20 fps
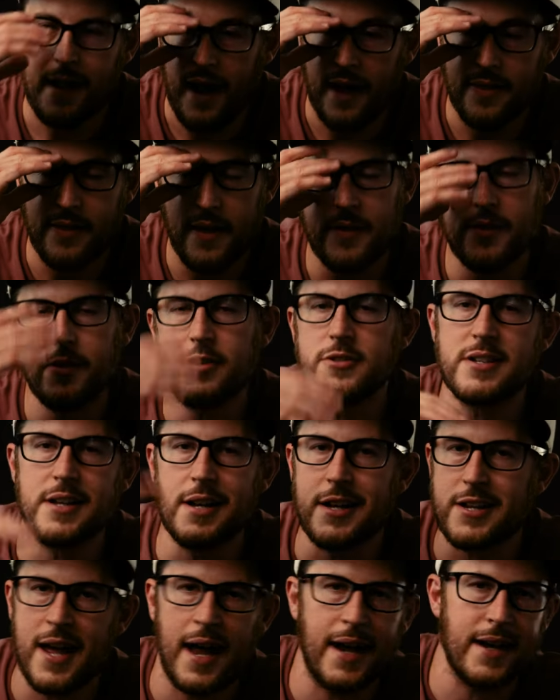And then there's
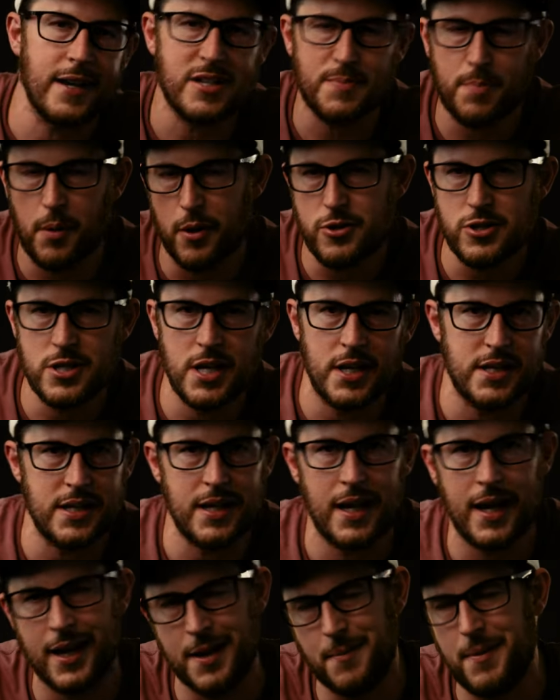a head explosion at
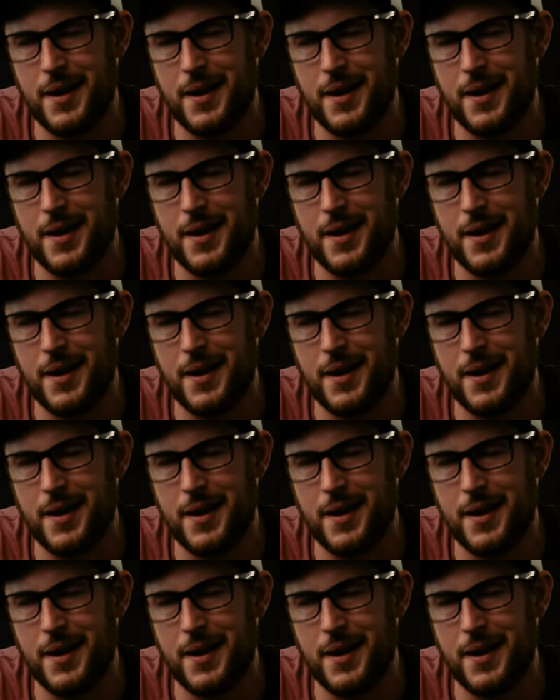the end.